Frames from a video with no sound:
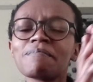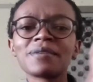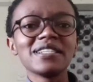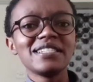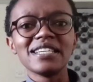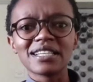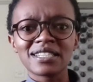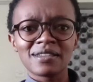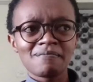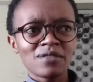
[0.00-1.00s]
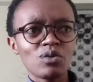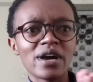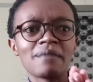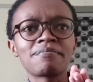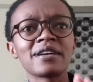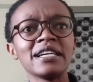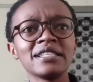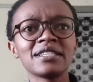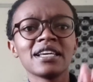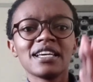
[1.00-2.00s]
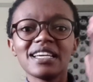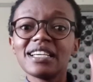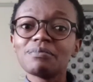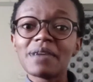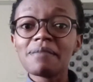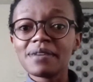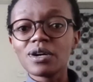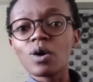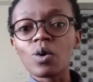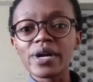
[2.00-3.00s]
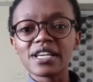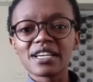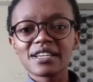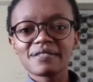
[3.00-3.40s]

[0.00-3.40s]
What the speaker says: predict where price may be going.